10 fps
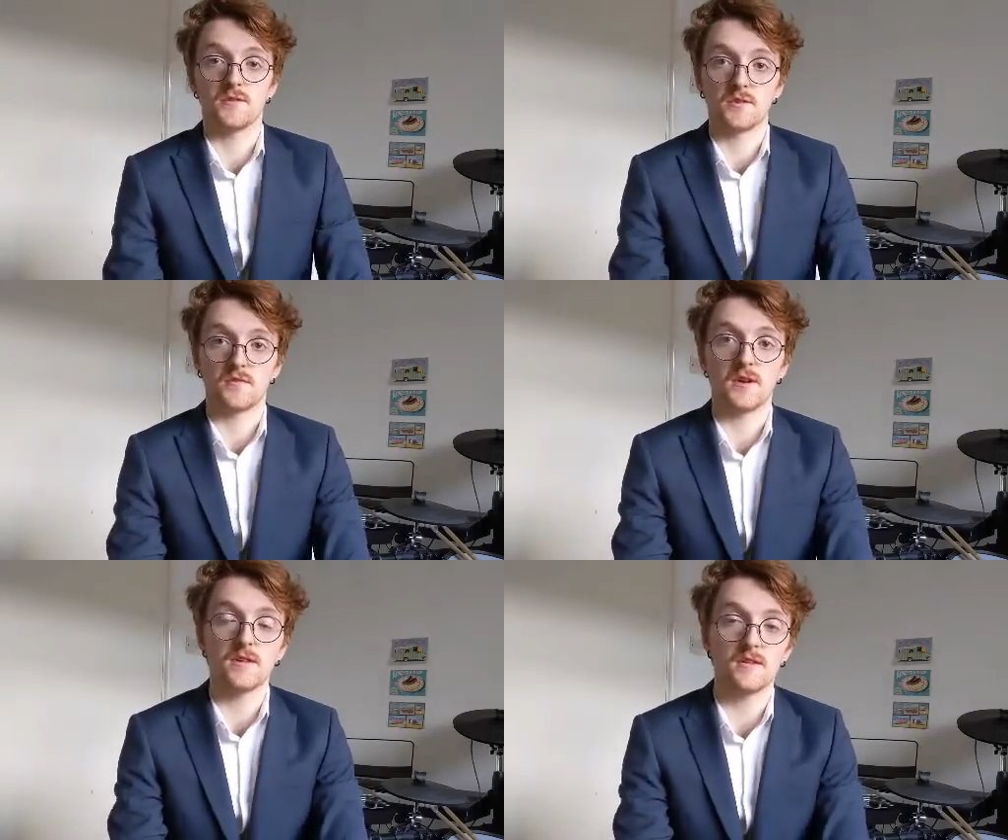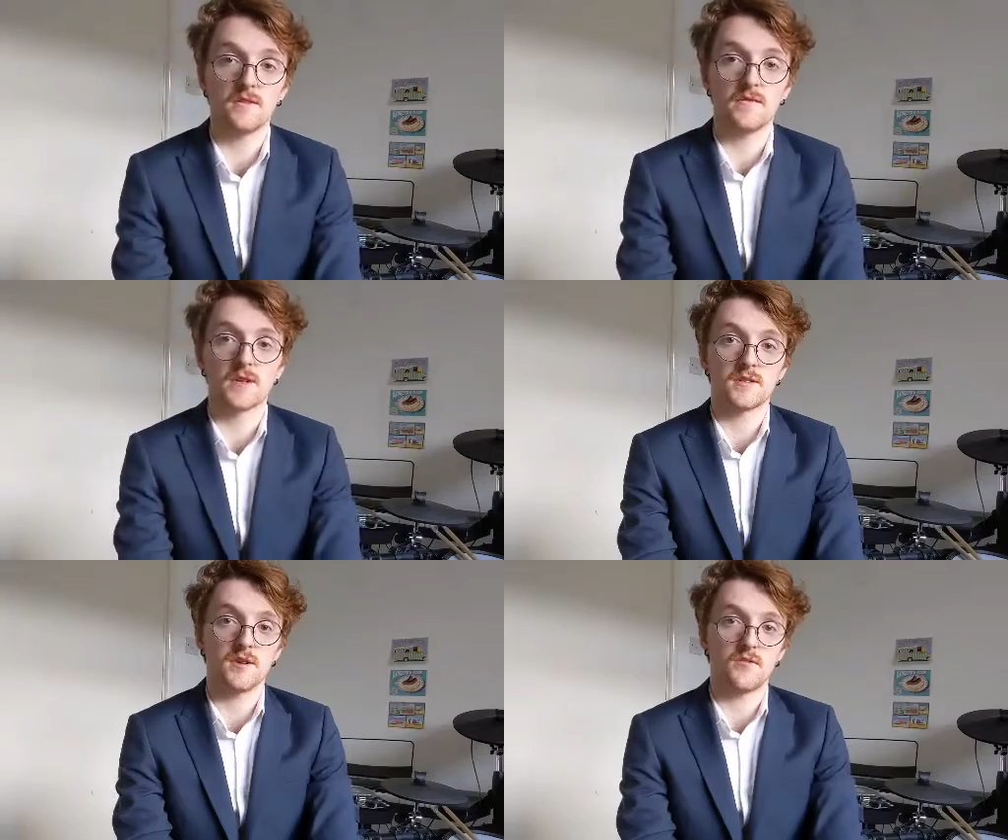degree at the
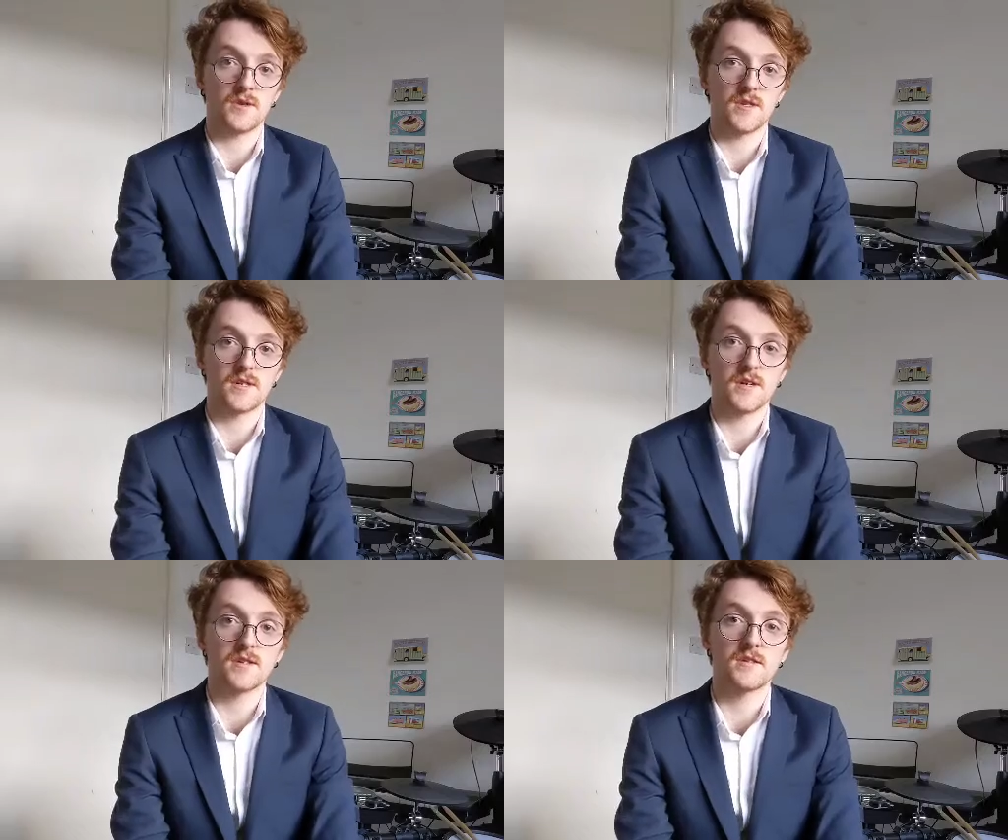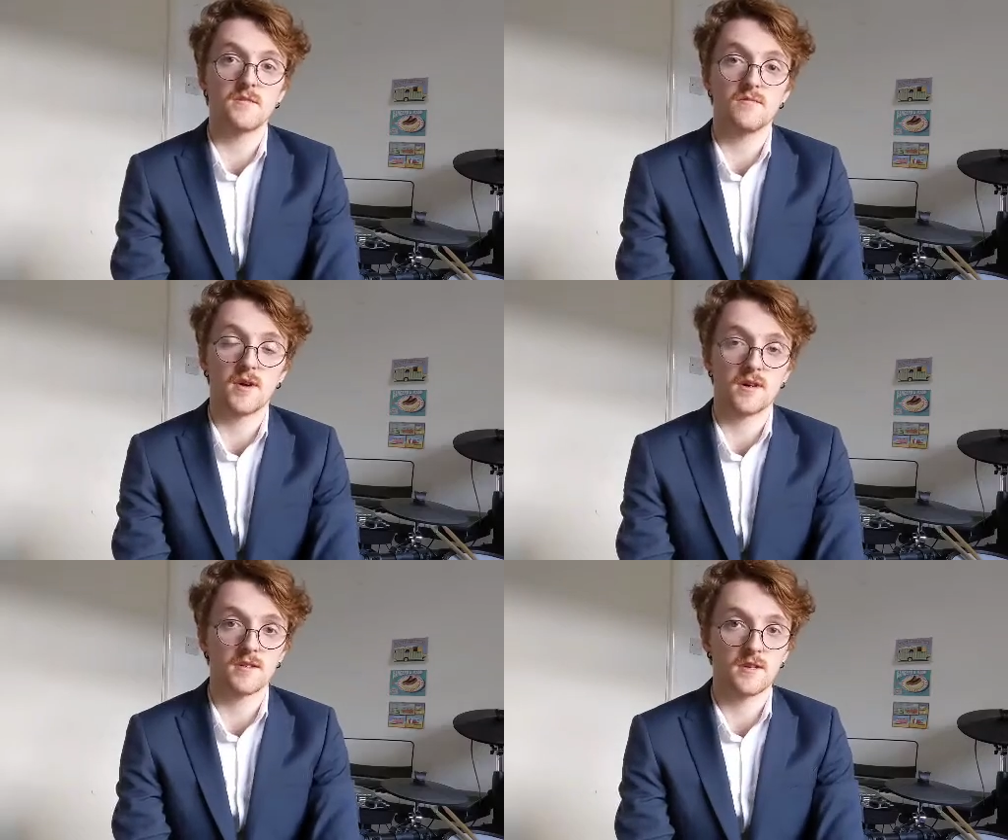University of Winchester in
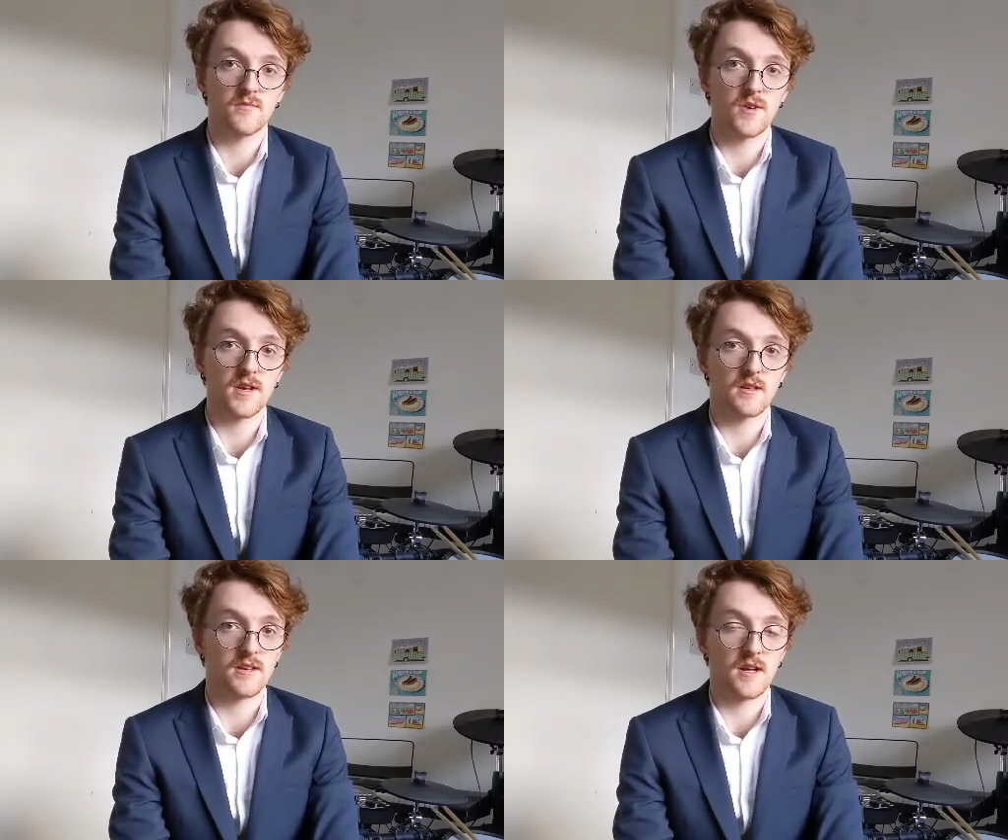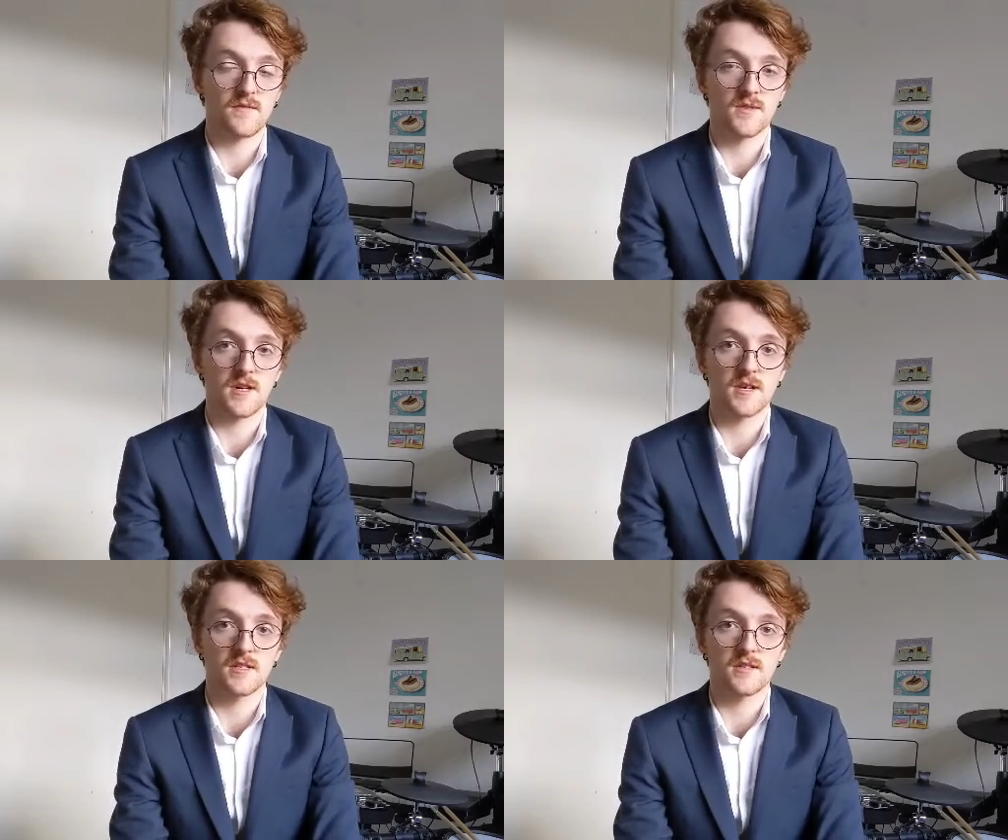marketing, branding and
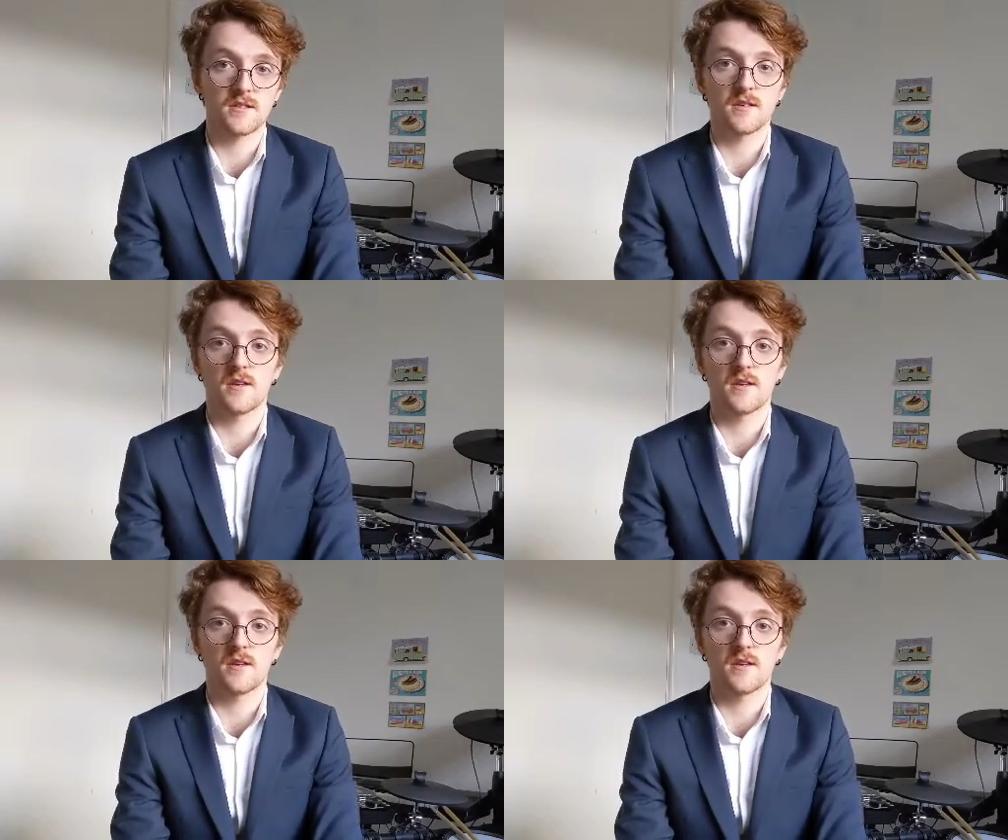advertising.